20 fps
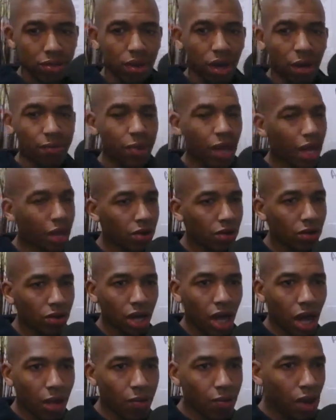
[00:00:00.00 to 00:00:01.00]
I'm not
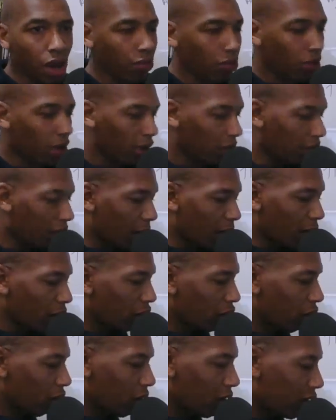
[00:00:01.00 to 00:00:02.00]
going to. I'm going to
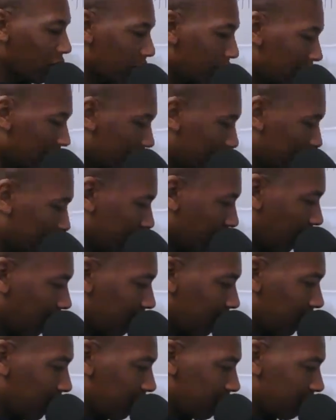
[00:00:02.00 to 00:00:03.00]
go into this because I
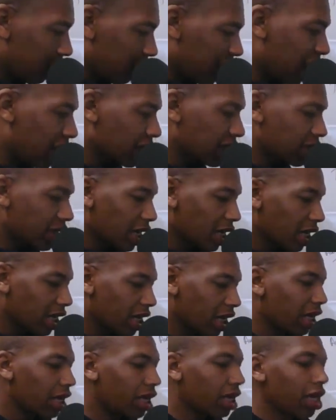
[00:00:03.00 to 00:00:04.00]
feel as though that
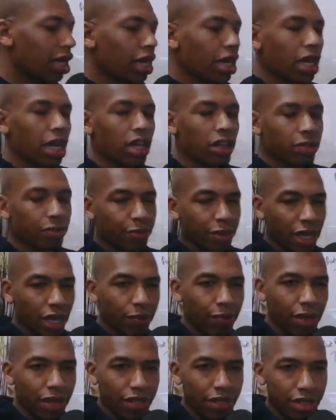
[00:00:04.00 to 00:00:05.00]
CNN is
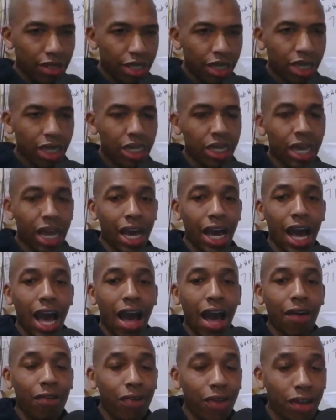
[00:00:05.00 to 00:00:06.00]
being misleading. Now,
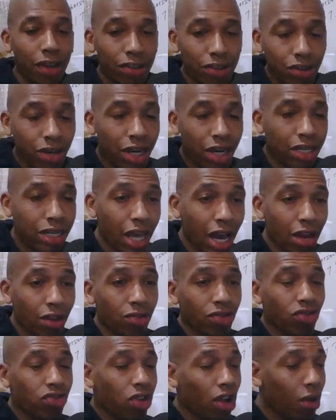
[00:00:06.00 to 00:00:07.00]
I feel as though that
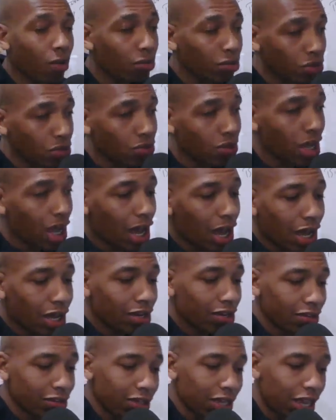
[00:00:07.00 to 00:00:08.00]
Donald Trump do not
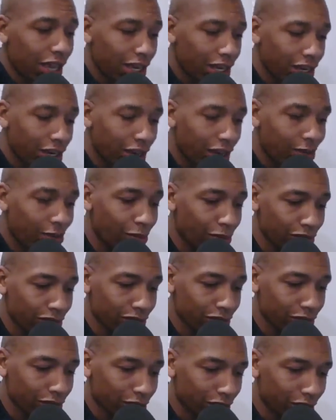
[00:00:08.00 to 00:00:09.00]
understand the numbers.